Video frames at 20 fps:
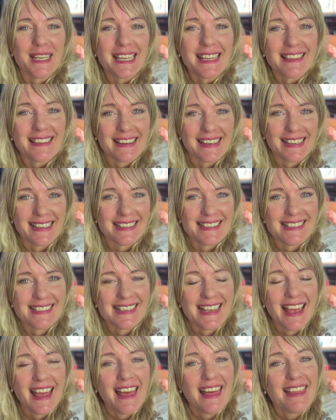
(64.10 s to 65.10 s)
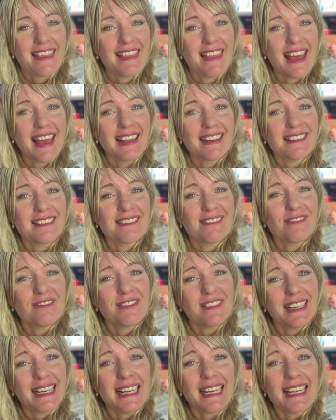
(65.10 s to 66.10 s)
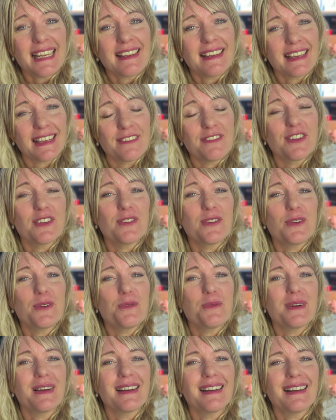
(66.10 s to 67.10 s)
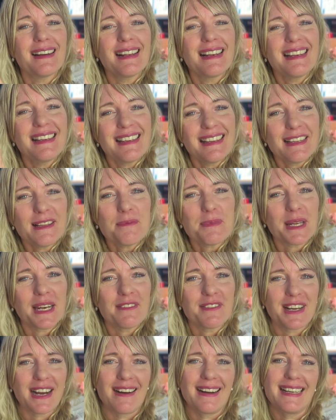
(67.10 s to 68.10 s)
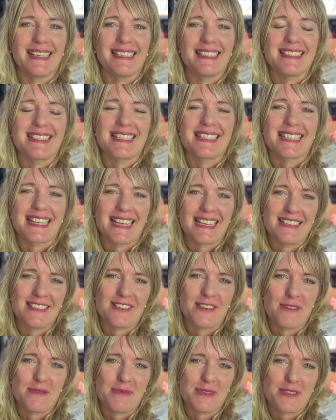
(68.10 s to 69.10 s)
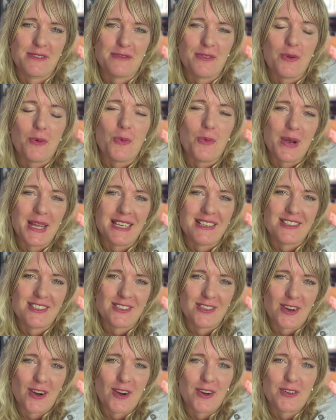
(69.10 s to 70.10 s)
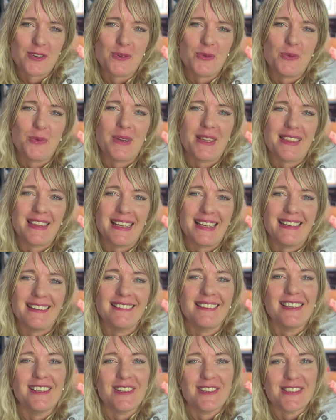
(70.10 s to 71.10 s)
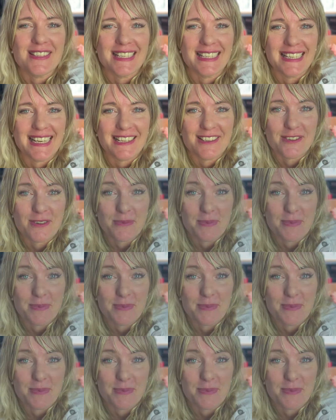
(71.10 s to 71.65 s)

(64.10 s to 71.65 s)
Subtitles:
things that really give you a little bit of guidance in terms of where to start within using natural